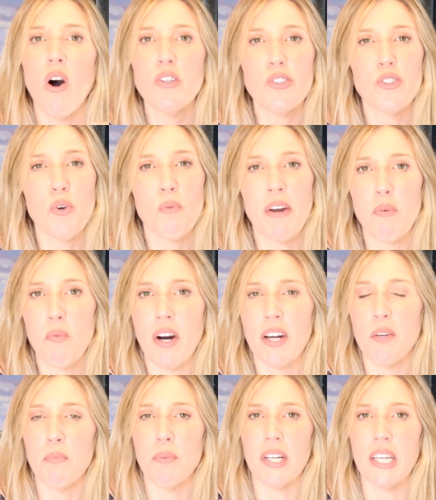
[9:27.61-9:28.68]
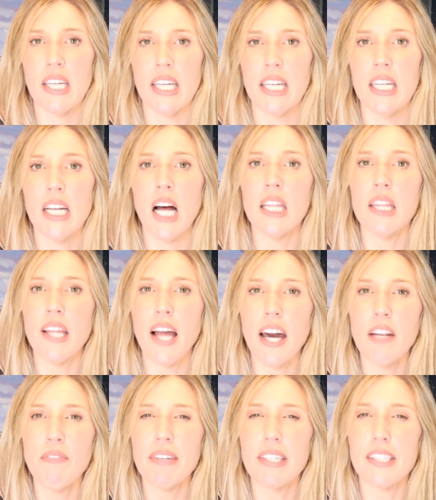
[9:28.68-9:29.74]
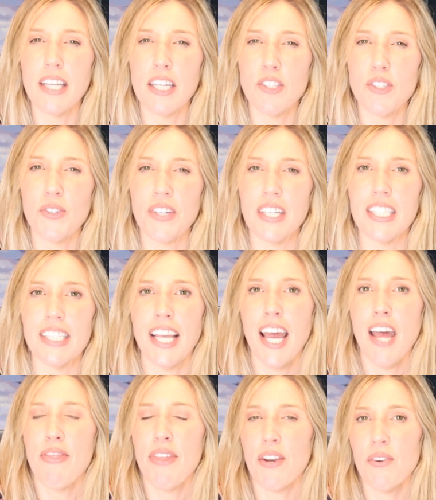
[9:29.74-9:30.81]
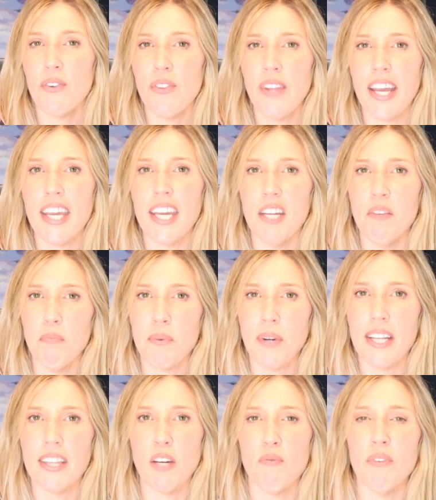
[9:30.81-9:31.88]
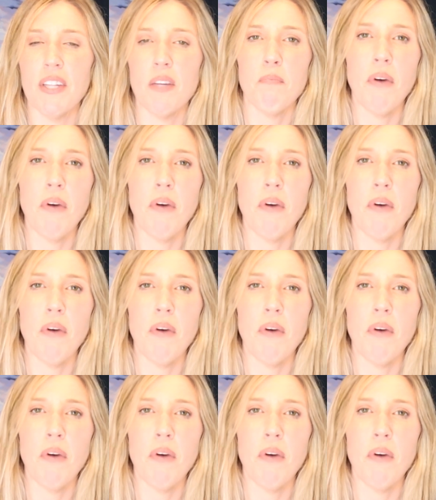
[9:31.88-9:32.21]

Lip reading: also might want to bring in a lot of accessories that are light and bright that really